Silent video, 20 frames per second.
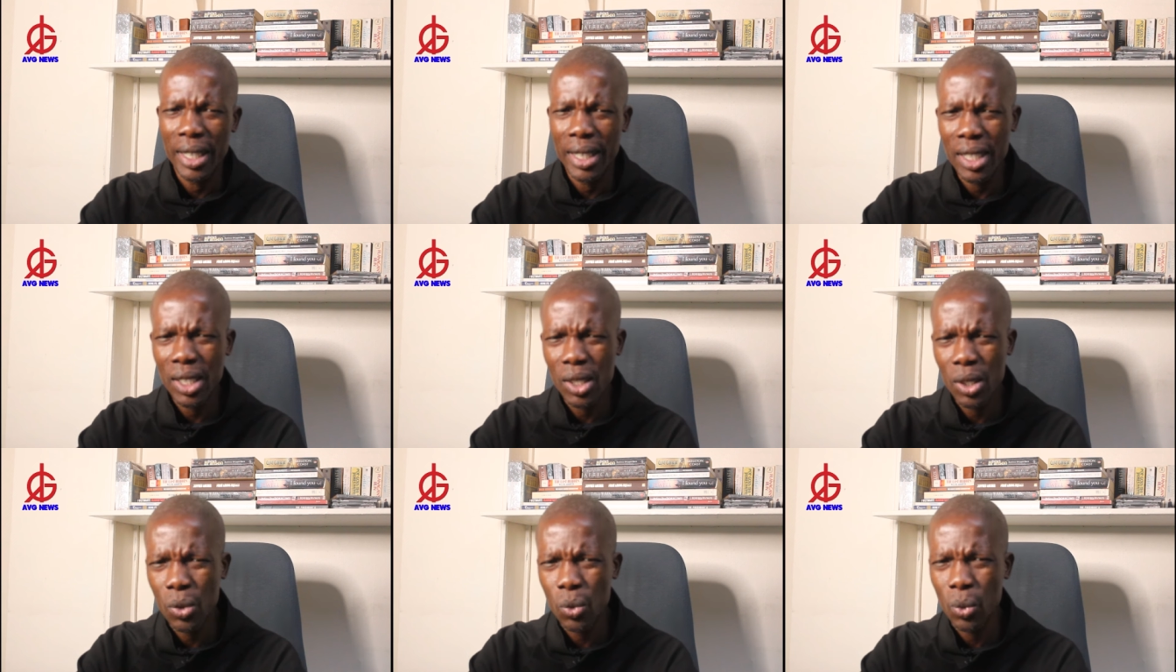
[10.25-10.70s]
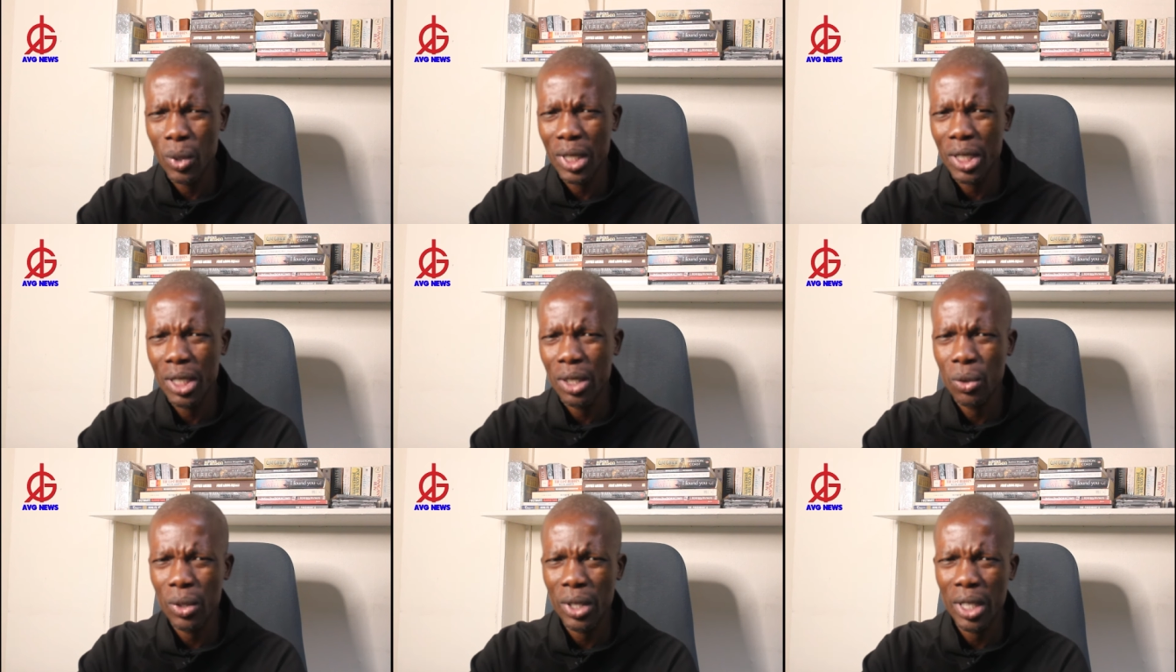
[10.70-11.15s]
the
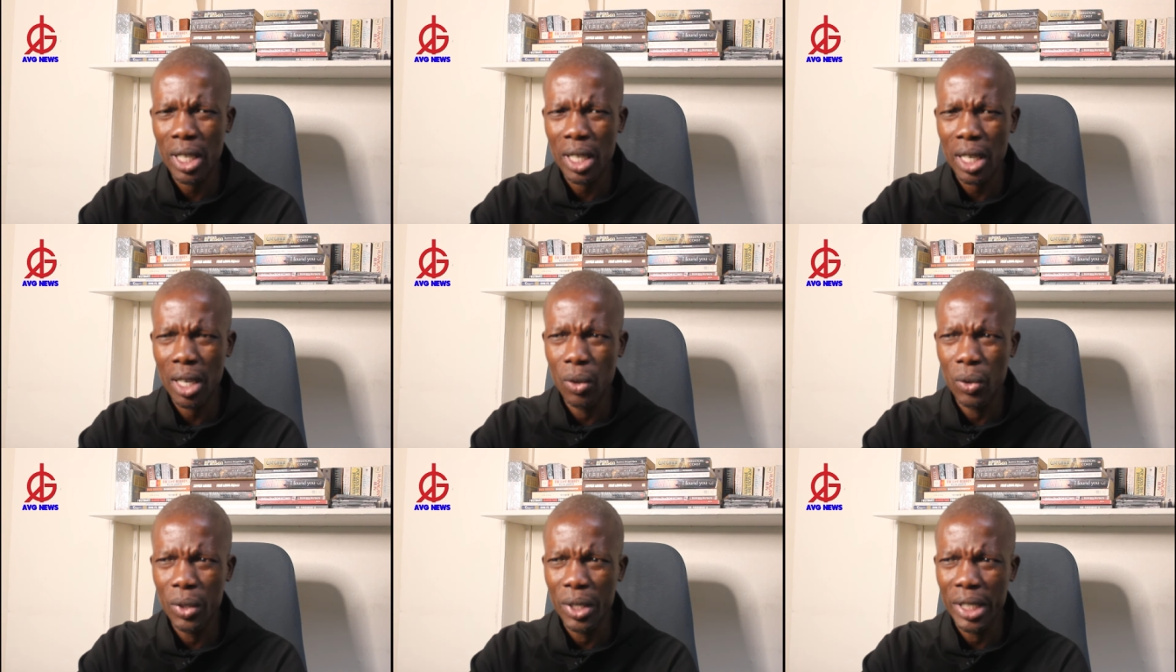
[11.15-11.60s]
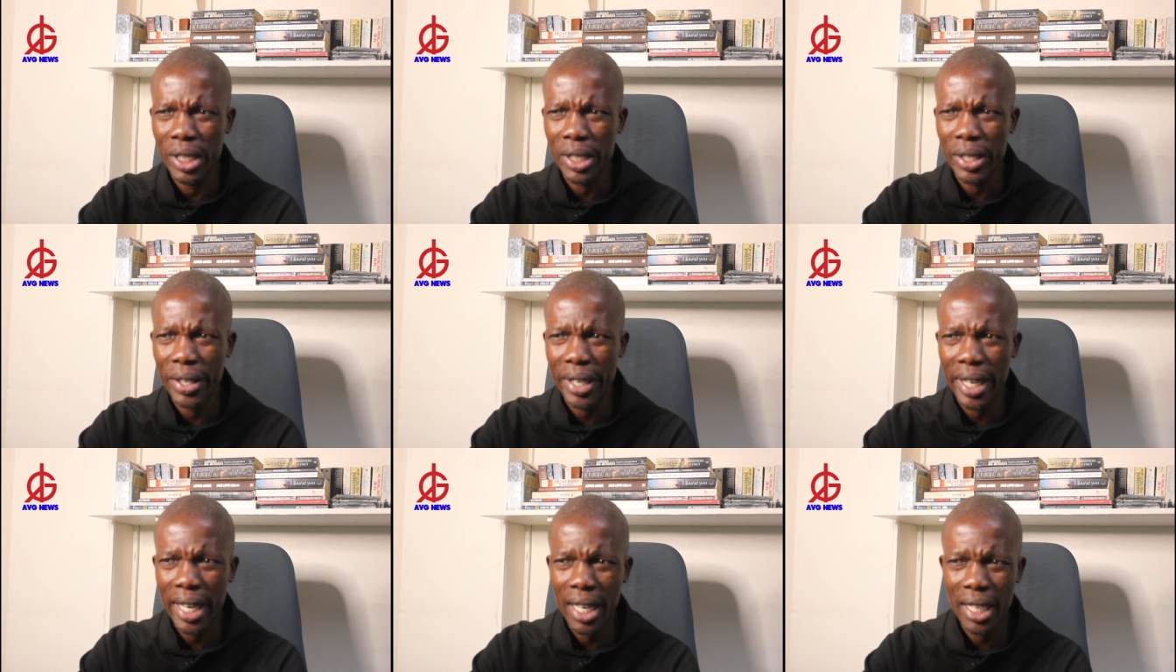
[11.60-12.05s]
situation on the ground
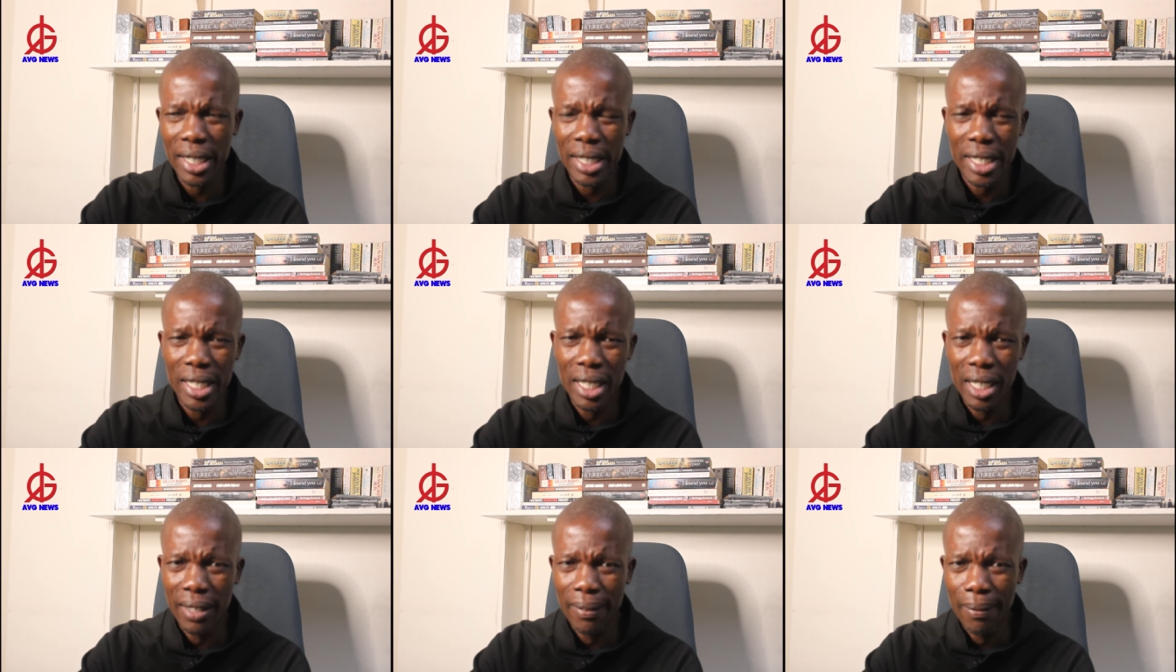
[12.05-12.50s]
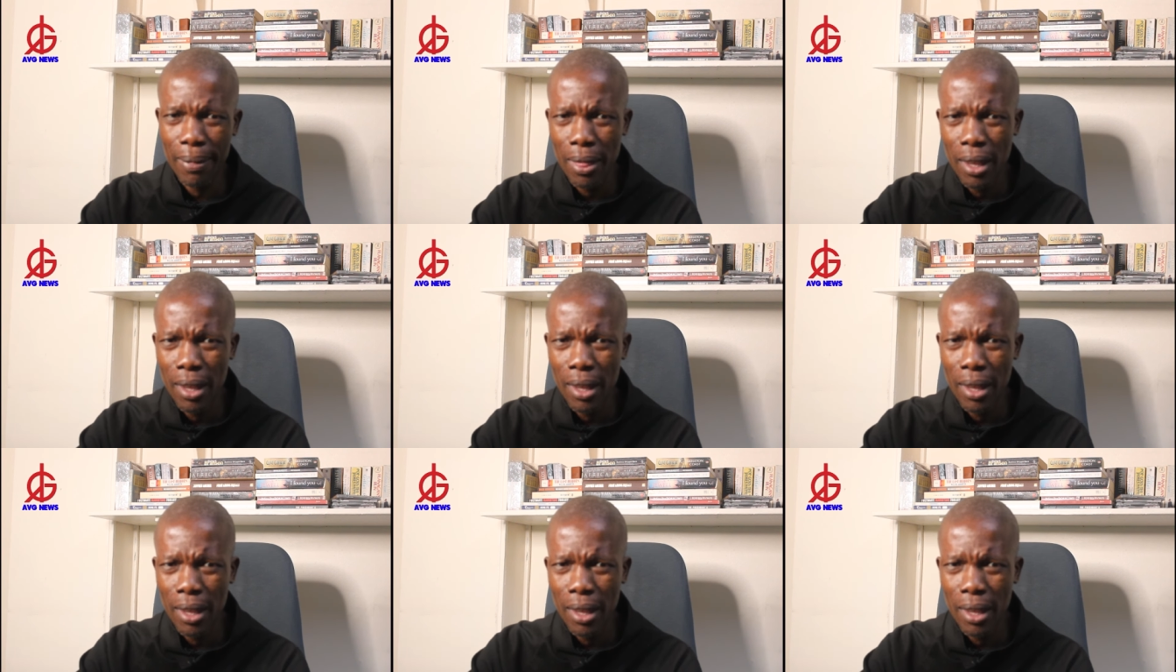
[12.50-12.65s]
regarding